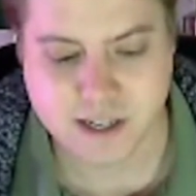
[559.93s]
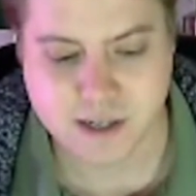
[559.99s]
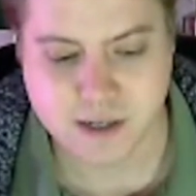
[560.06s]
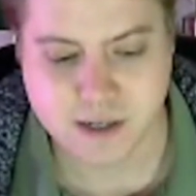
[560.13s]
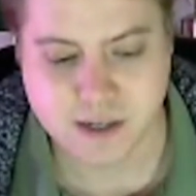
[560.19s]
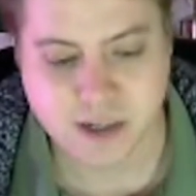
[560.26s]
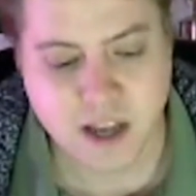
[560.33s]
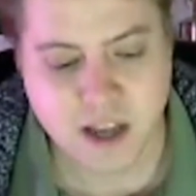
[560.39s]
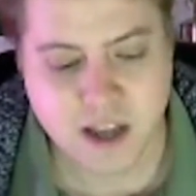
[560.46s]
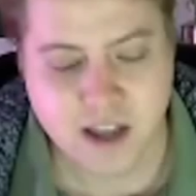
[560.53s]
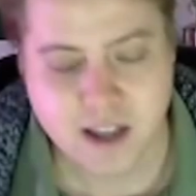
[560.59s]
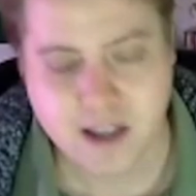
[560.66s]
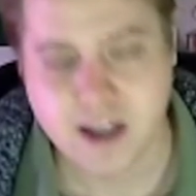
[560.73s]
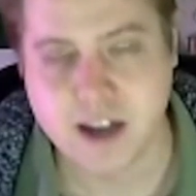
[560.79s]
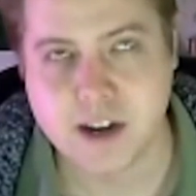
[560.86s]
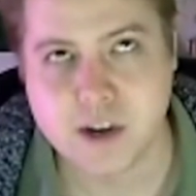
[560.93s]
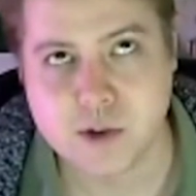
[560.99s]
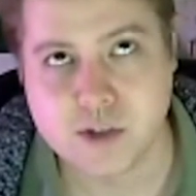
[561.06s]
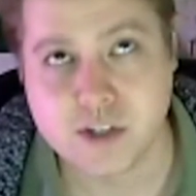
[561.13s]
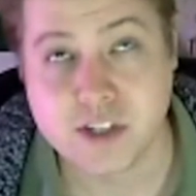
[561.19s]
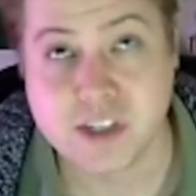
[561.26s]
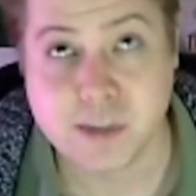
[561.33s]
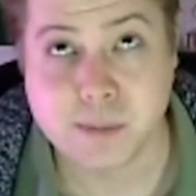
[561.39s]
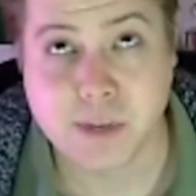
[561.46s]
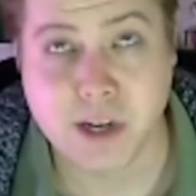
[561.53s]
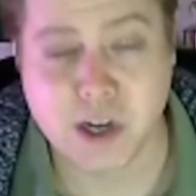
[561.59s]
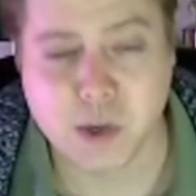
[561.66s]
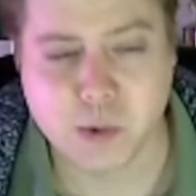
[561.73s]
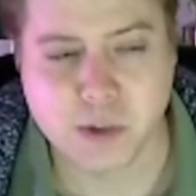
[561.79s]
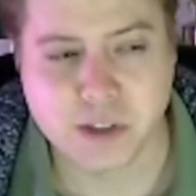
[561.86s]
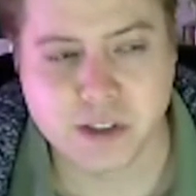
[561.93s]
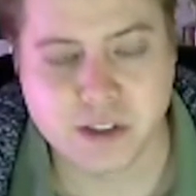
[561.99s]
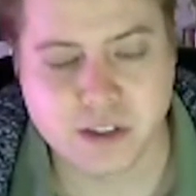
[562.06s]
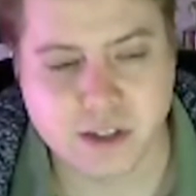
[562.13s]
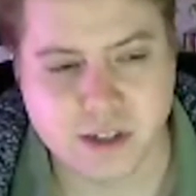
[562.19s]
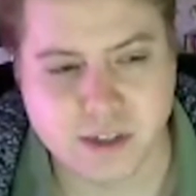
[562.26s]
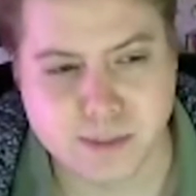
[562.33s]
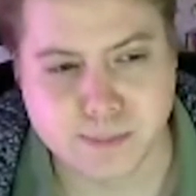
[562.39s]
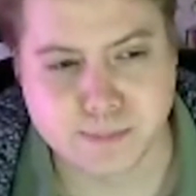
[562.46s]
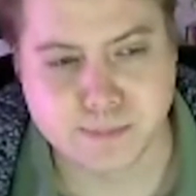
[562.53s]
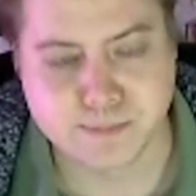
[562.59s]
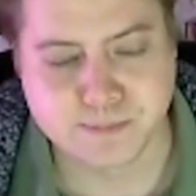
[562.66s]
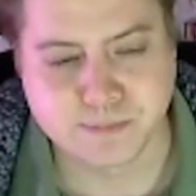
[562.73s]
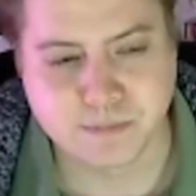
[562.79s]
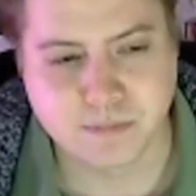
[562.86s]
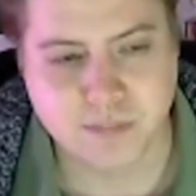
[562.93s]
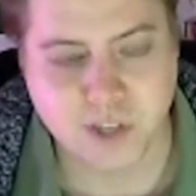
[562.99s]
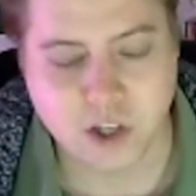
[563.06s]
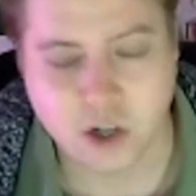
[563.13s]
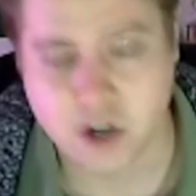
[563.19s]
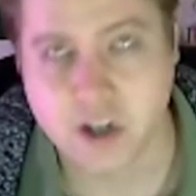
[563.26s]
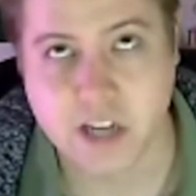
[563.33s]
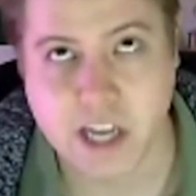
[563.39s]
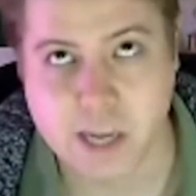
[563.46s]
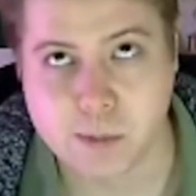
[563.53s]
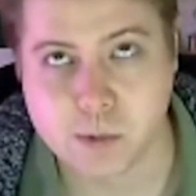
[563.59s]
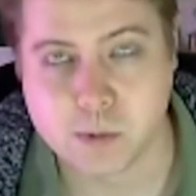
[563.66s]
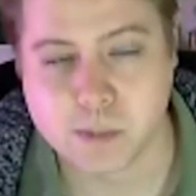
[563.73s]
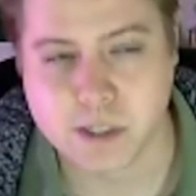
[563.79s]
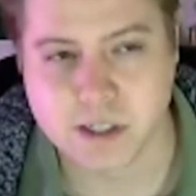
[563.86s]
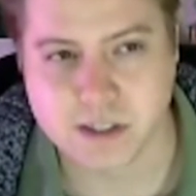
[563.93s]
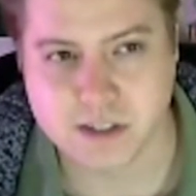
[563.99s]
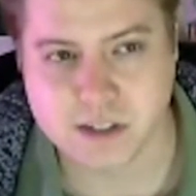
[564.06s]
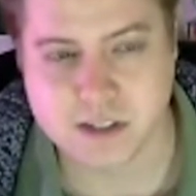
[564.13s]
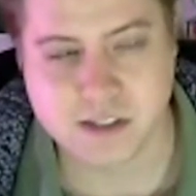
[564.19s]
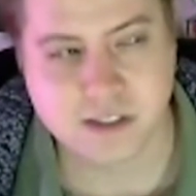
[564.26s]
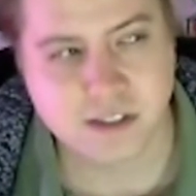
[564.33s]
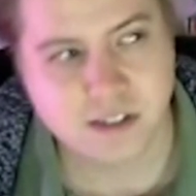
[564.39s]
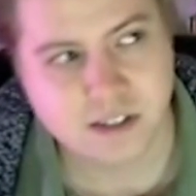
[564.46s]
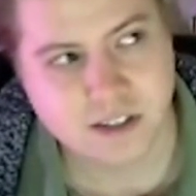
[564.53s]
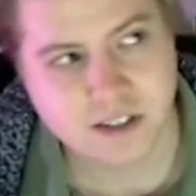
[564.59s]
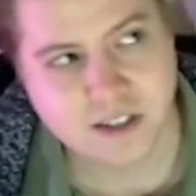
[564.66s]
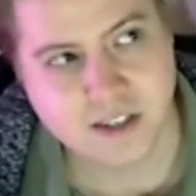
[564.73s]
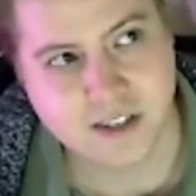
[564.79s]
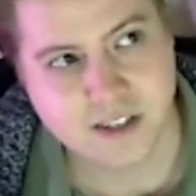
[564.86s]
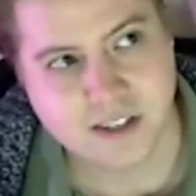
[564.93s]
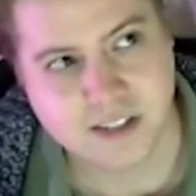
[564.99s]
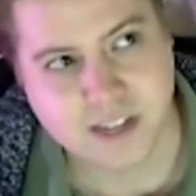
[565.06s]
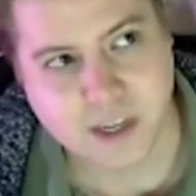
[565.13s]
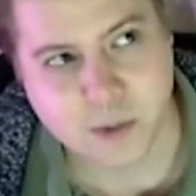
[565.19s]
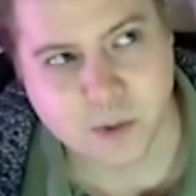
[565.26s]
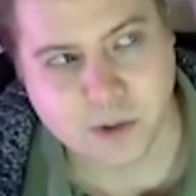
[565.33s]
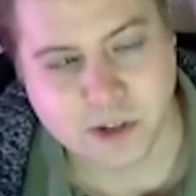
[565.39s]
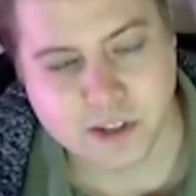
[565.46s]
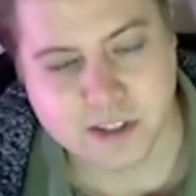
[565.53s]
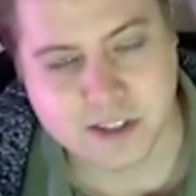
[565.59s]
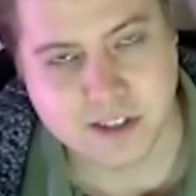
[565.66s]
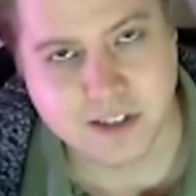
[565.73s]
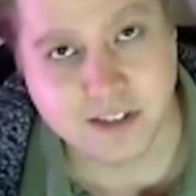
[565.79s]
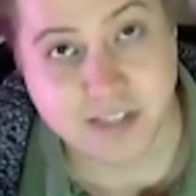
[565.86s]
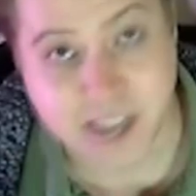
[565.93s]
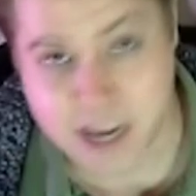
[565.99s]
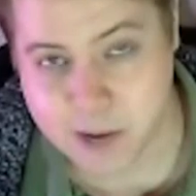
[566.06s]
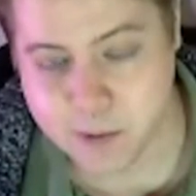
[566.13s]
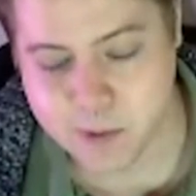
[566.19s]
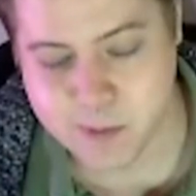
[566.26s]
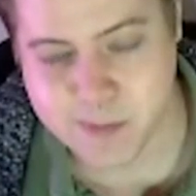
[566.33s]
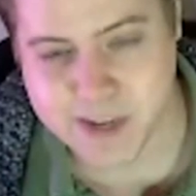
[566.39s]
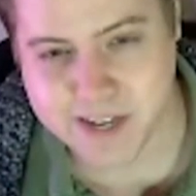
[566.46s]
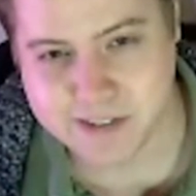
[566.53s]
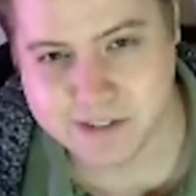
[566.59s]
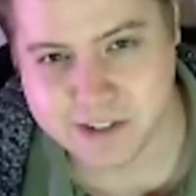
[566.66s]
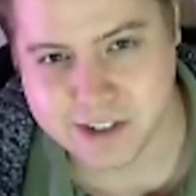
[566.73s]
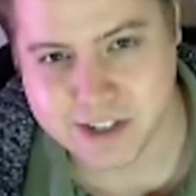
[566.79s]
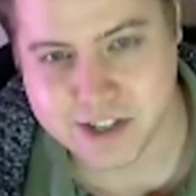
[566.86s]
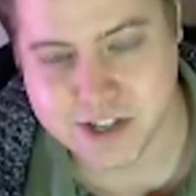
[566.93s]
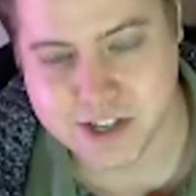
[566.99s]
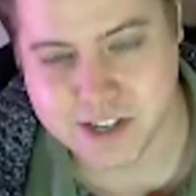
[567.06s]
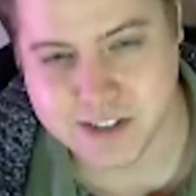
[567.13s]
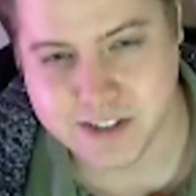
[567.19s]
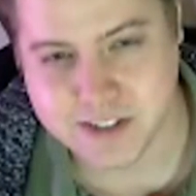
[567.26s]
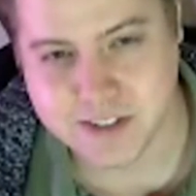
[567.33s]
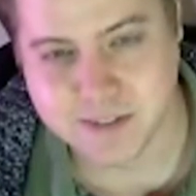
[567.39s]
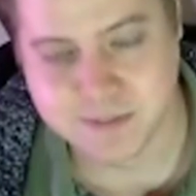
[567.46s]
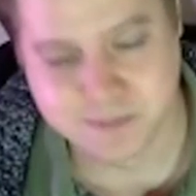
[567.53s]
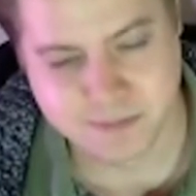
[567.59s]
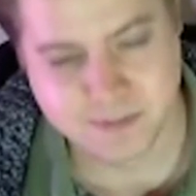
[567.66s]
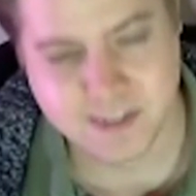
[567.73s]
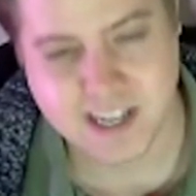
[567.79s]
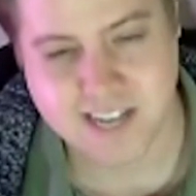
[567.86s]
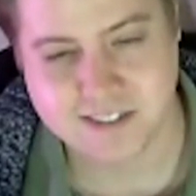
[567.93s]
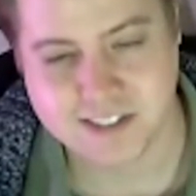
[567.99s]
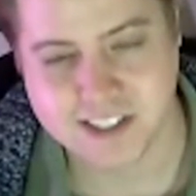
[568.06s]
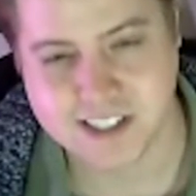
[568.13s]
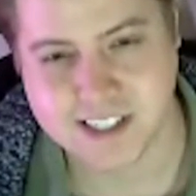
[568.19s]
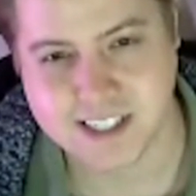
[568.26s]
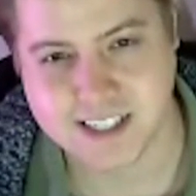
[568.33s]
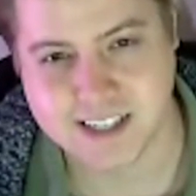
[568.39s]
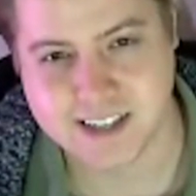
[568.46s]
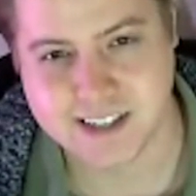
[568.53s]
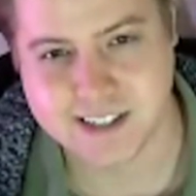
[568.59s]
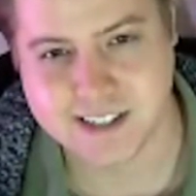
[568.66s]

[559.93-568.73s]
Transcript: And I know she's up there with Clark Gable because they were made for each other. Have a good night,